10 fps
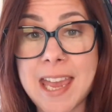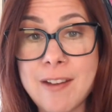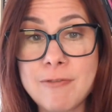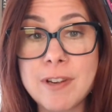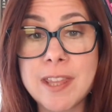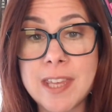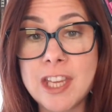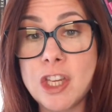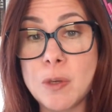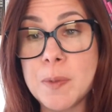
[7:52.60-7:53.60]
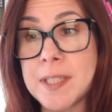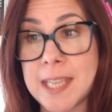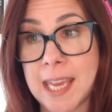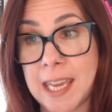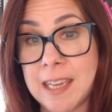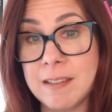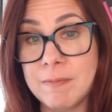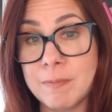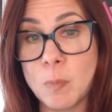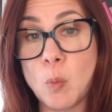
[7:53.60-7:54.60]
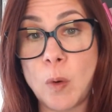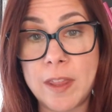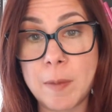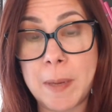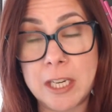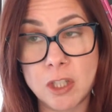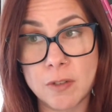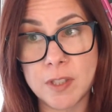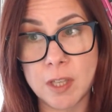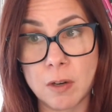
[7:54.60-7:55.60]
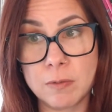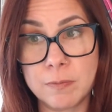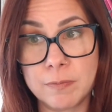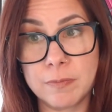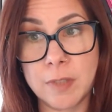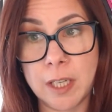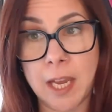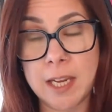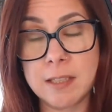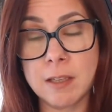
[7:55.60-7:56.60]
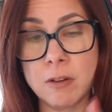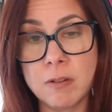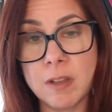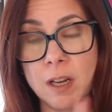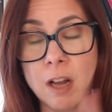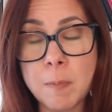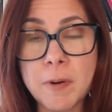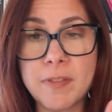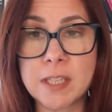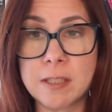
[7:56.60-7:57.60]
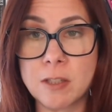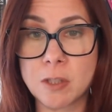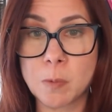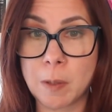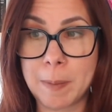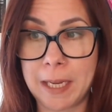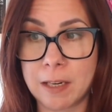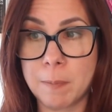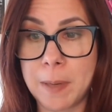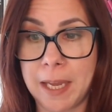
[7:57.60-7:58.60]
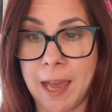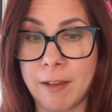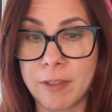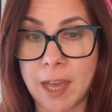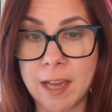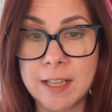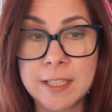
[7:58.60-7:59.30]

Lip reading: everything you see with a pinch of salt. Okay, so a couple of things I just want to pick out there.